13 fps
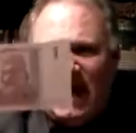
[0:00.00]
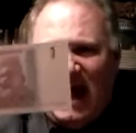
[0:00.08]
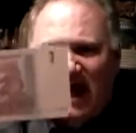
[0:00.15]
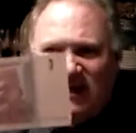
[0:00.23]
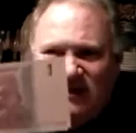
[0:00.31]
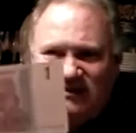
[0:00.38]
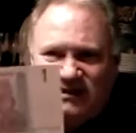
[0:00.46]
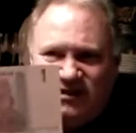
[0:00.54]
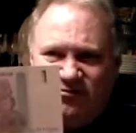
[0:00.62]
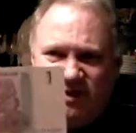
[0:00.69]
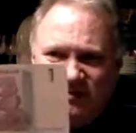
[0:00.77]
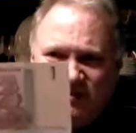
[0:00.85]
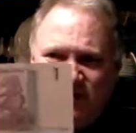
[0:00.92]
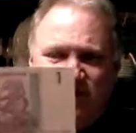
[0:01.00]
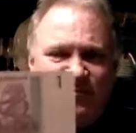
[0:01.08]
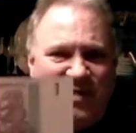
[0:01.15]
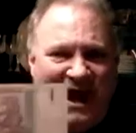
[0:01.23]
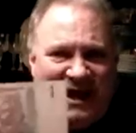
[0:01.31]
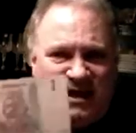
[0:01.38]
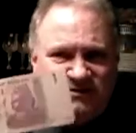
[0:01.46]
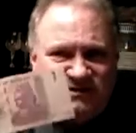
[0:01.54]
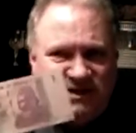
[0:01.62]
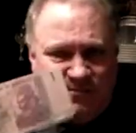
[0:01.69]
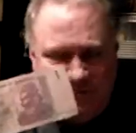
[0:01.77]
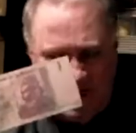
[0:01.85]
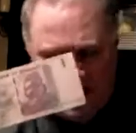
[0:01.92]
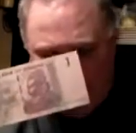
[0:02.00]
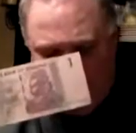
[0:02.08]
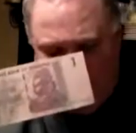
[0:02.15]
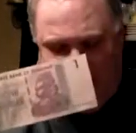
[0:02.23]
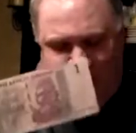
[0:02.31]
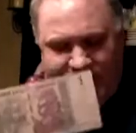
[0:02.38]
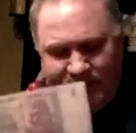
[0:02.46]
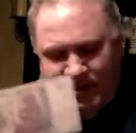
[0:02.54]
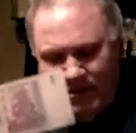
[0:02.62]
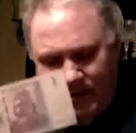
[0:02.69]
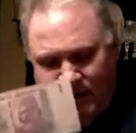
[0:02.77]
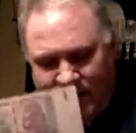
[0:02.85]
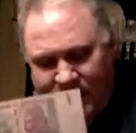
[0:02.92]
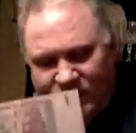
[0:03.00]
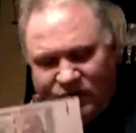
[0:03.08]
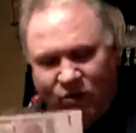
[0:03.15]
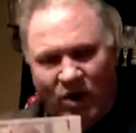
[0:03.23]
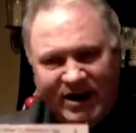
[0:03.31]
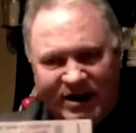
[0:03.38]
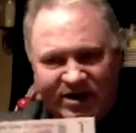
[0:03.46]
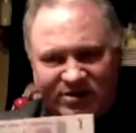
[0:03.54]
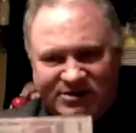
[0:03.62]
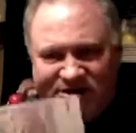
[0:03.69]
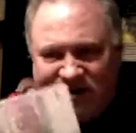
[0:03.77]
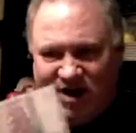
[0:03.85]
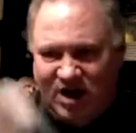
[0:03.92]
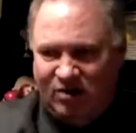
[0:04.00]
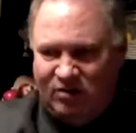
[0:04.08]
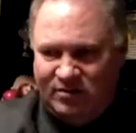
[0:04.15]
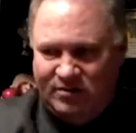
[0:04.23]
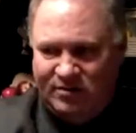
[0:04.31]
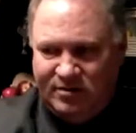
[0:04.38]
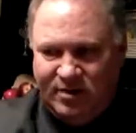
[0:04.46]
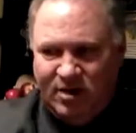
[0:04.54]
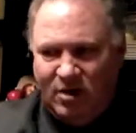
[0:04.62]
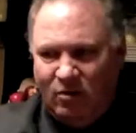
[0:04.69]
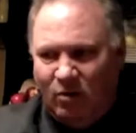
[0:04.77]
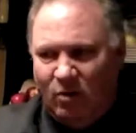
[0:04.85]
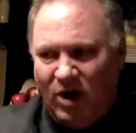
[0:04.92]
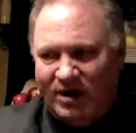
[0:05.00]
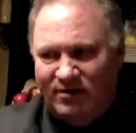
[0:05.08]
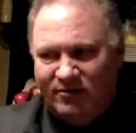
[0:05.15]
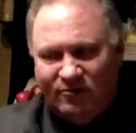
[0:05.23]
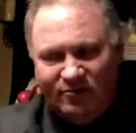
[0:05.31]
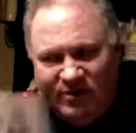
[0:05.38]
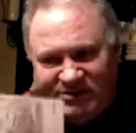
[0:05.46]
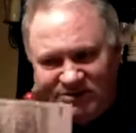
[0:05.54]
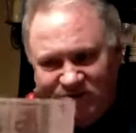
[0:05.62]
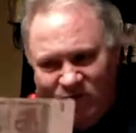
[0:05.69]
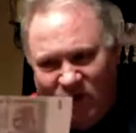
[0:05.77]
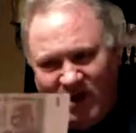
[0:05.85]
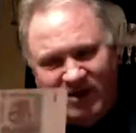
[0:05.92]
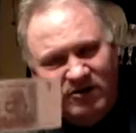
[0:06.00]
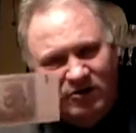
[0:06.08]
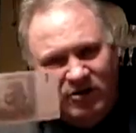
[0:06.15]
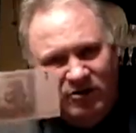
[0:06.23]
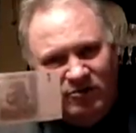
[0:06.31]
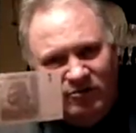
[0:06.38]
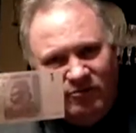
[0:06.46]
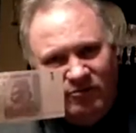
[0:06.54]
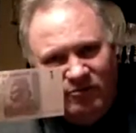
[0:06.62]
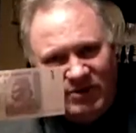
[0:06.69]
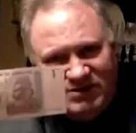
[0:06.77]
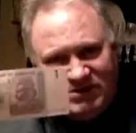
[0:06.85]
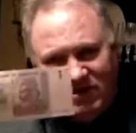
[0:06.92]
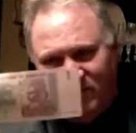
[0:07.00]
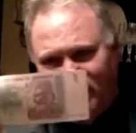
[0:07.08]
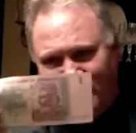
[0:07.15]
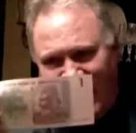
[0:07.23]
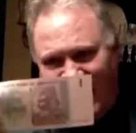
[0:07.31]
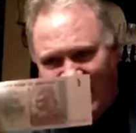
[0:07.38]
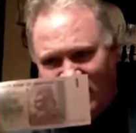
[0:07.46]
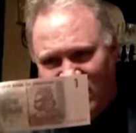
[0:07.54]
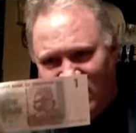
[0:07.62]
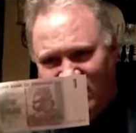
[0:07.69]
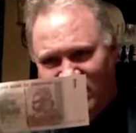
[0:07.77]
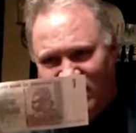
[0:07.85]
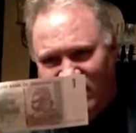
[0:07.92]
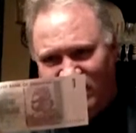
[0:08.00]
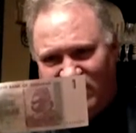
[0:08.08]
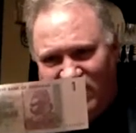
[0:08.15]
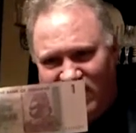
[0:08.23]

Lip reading: That is the Reserve Bank of Zimbabwe. 20 years ago, one Reserve Bank of